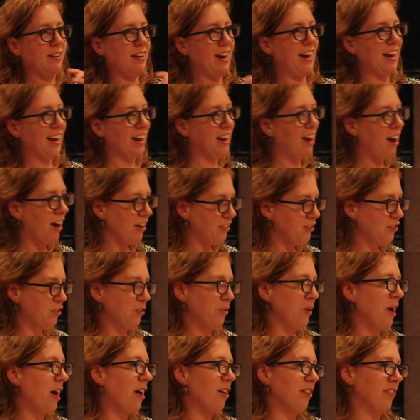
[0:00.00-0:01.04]
And it cuts
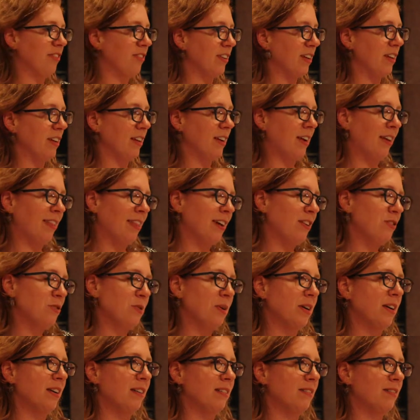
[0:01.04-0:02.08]
you out of it. And that's
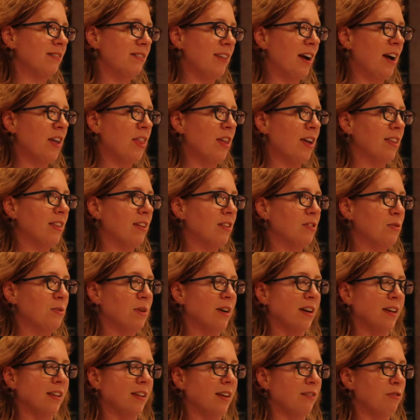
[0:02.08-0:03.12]
what
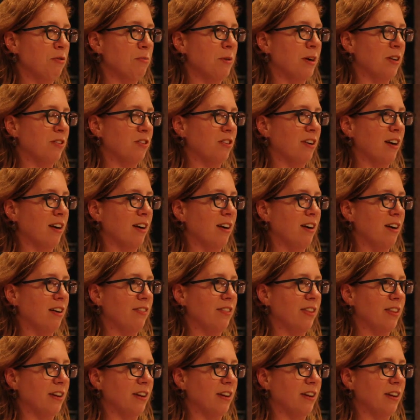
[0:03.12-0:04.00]
I love about Chekhov,